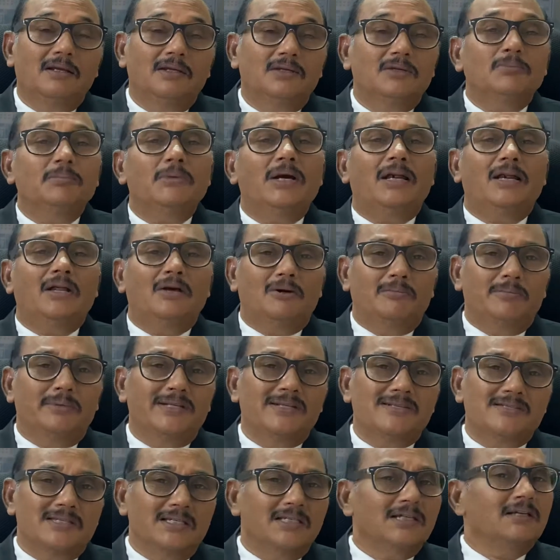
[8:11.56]
you might have
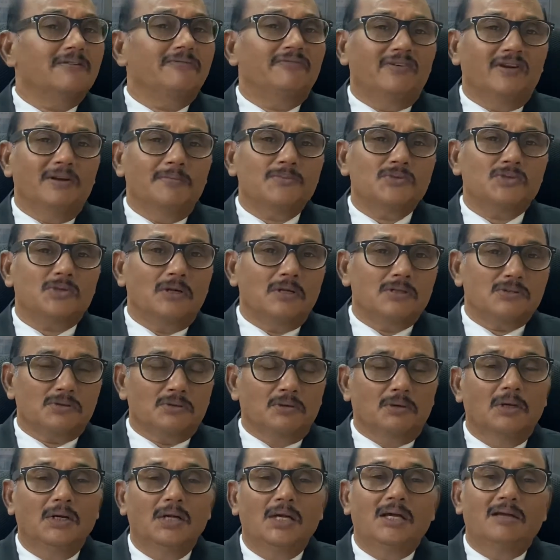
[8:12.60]
been seeing films
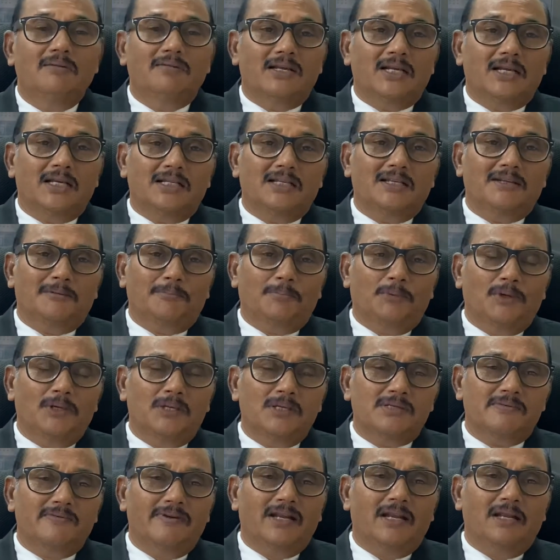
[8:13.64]
also. Whenever
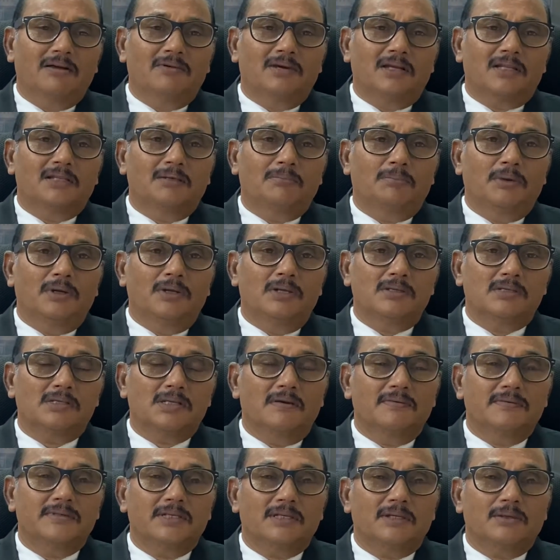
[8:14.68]
the police
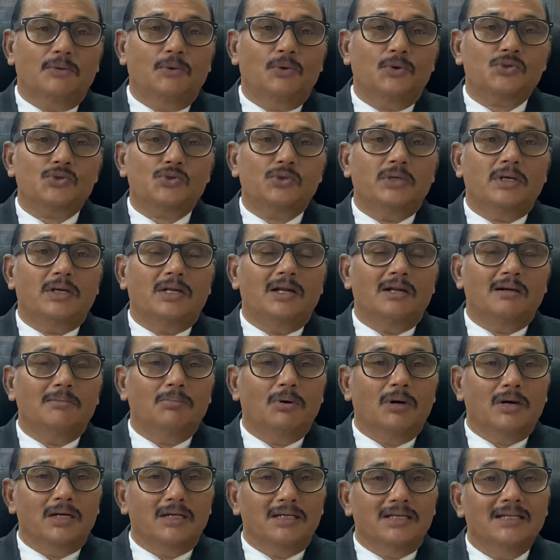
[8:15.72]
officer goes to a dead
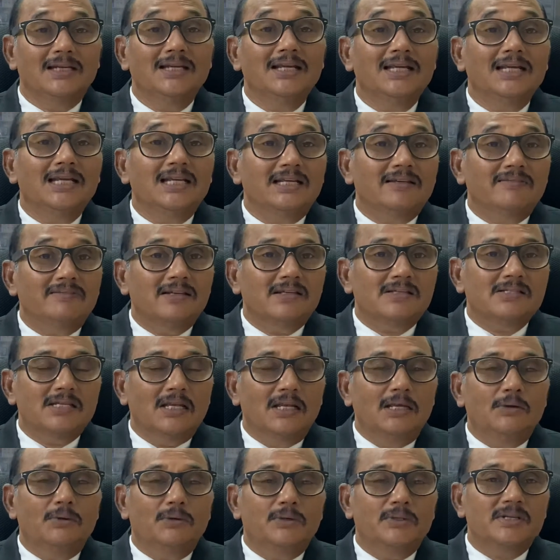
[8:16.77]
body, he will
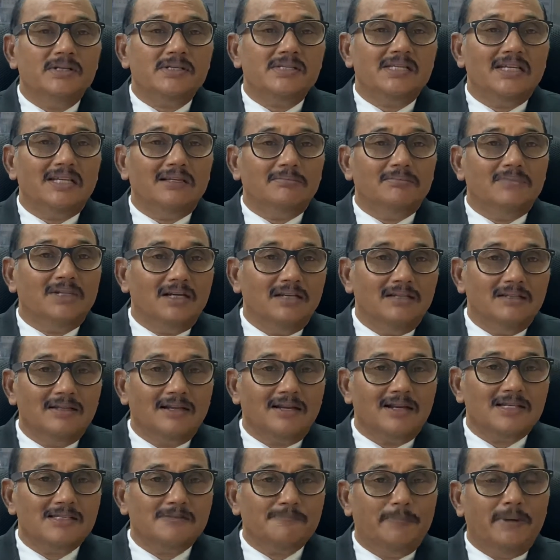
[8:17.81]
salute the same. That is the
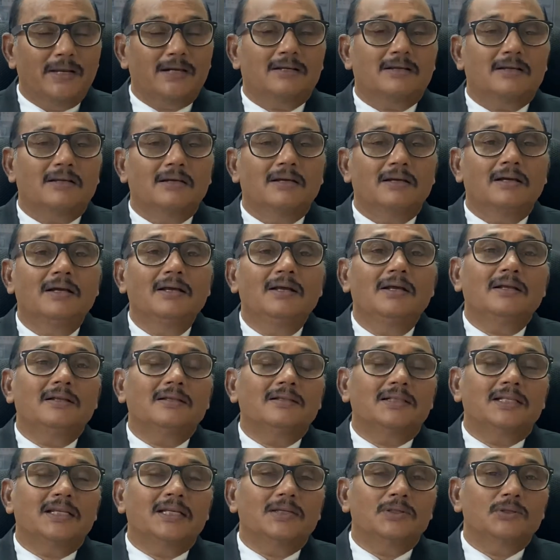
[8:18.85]
respect that
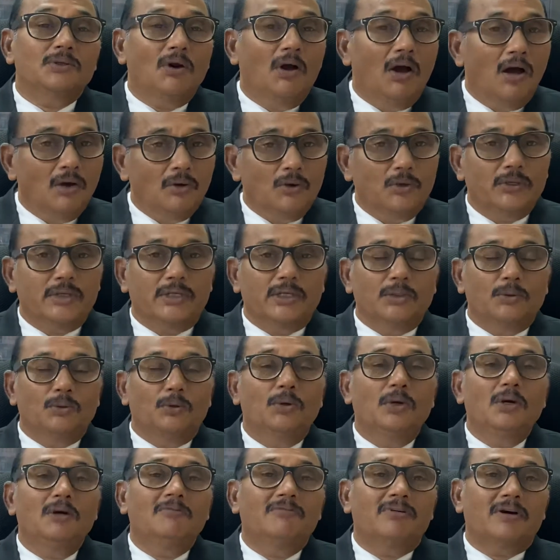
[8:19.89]
you have to
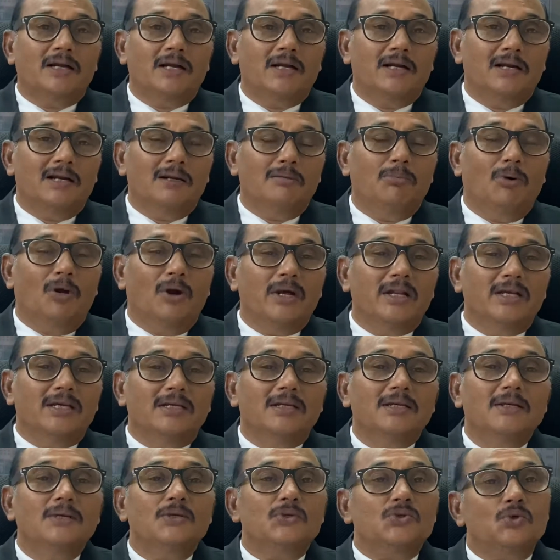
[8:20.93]
give for a dead body.
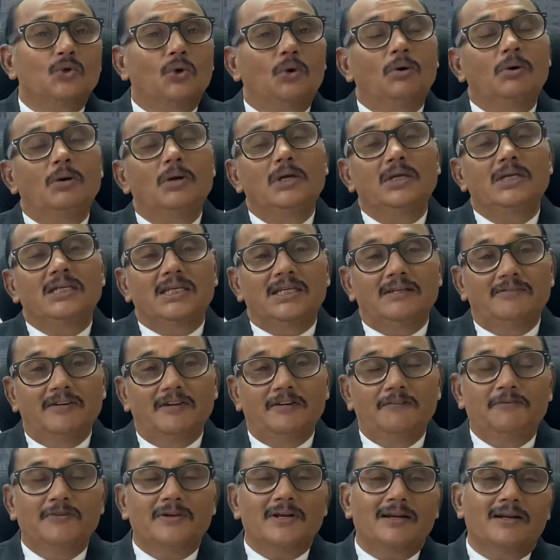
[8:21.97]
So
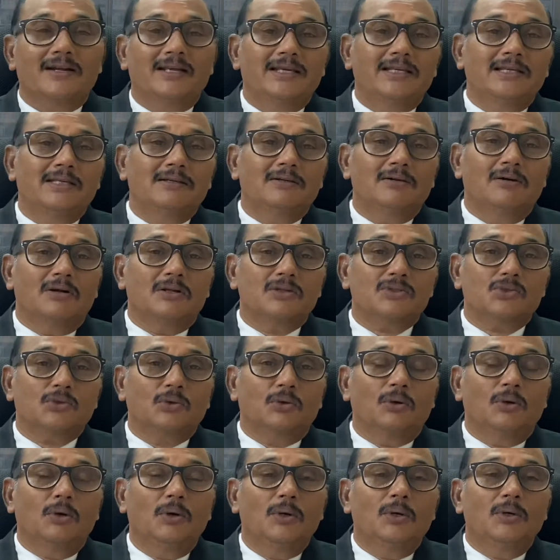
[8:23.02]
even for dying
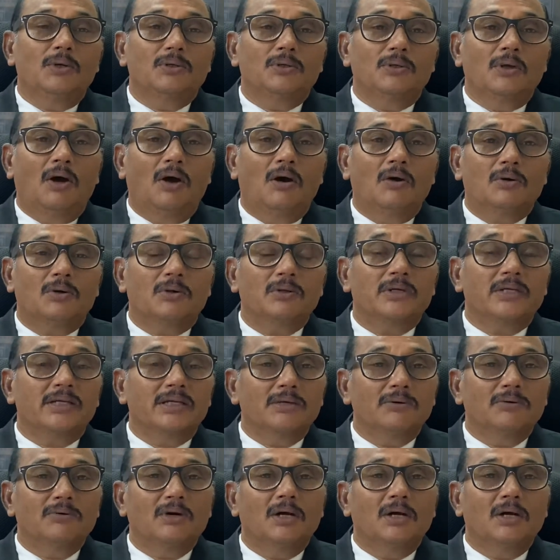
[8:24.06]
also, you have to give